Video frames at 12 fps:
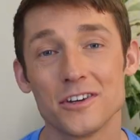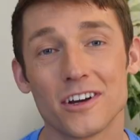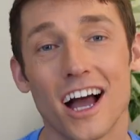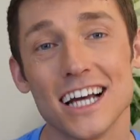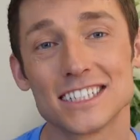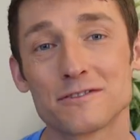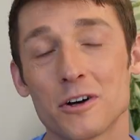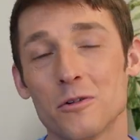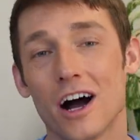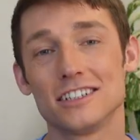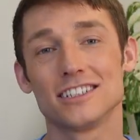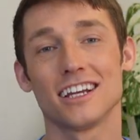you guys for
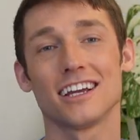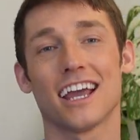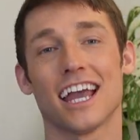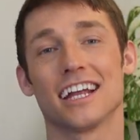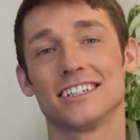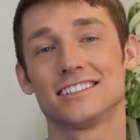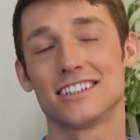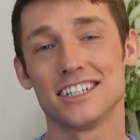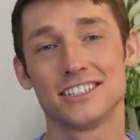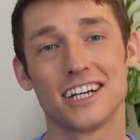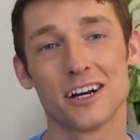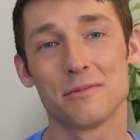watching, and to the
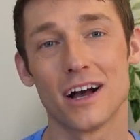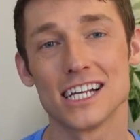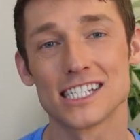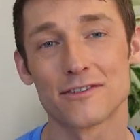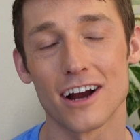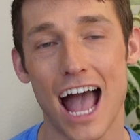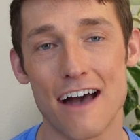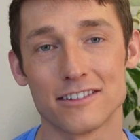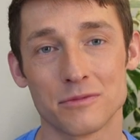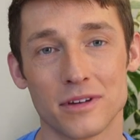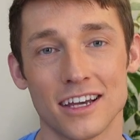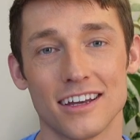CheerBuzz for
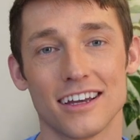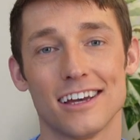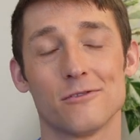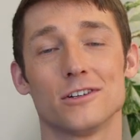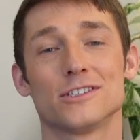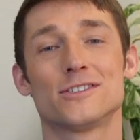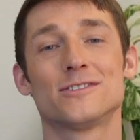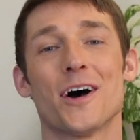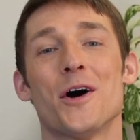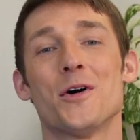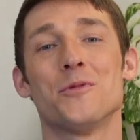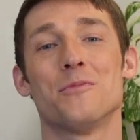having me. It was
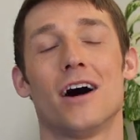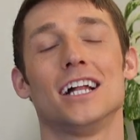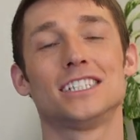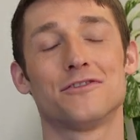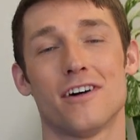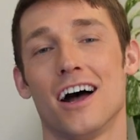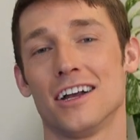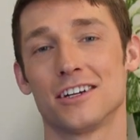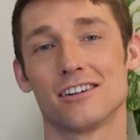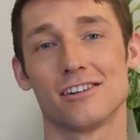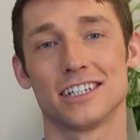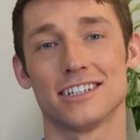so much fun
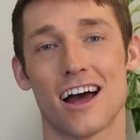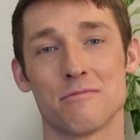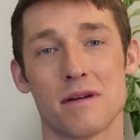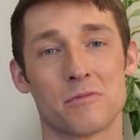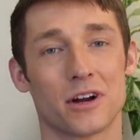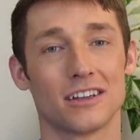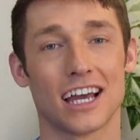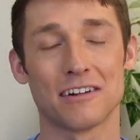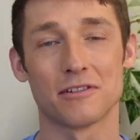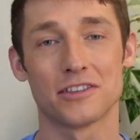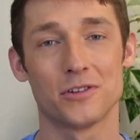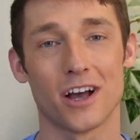going down memory lane
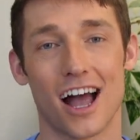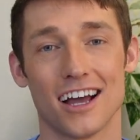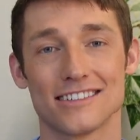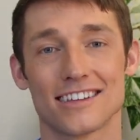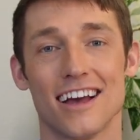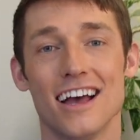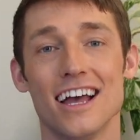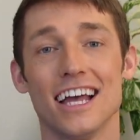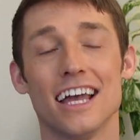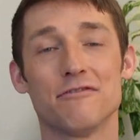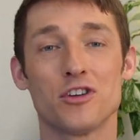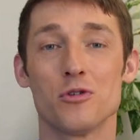with you guys.
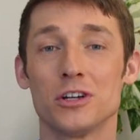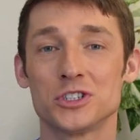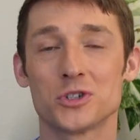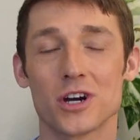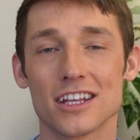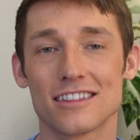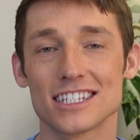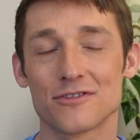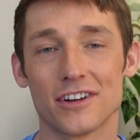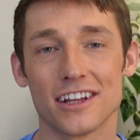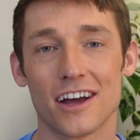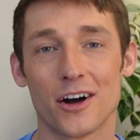If you enjoyed this
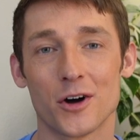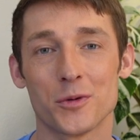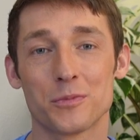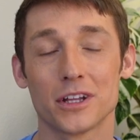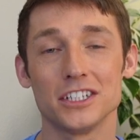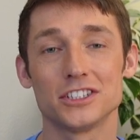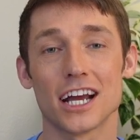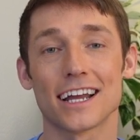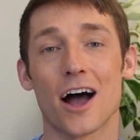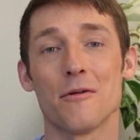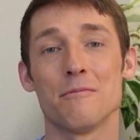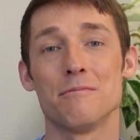video, please check
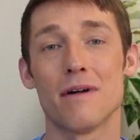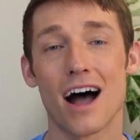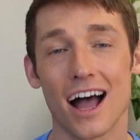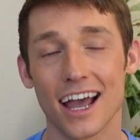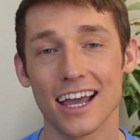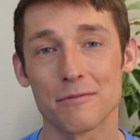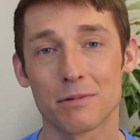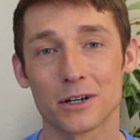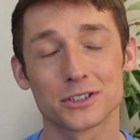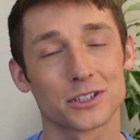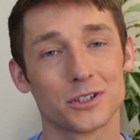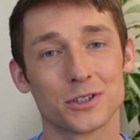out my
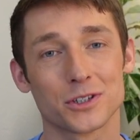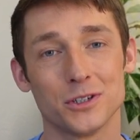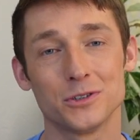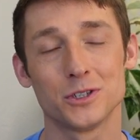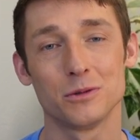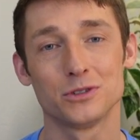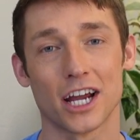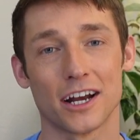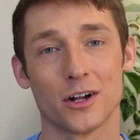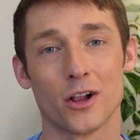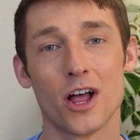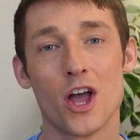personal YouTube
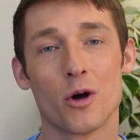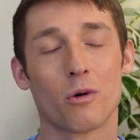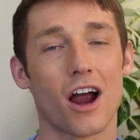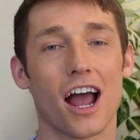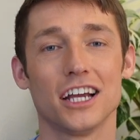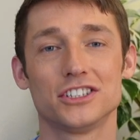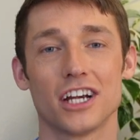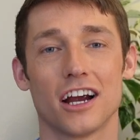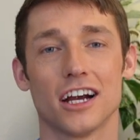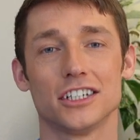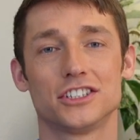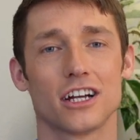channel where I
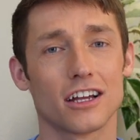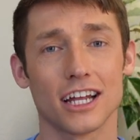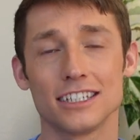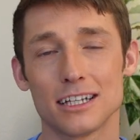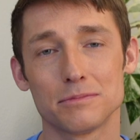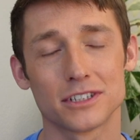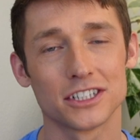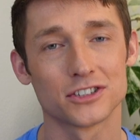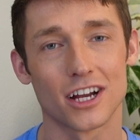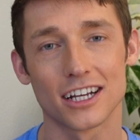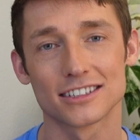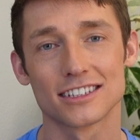share cheerleading tips and
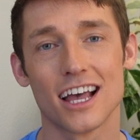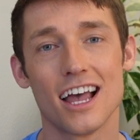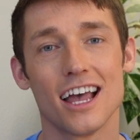tricks,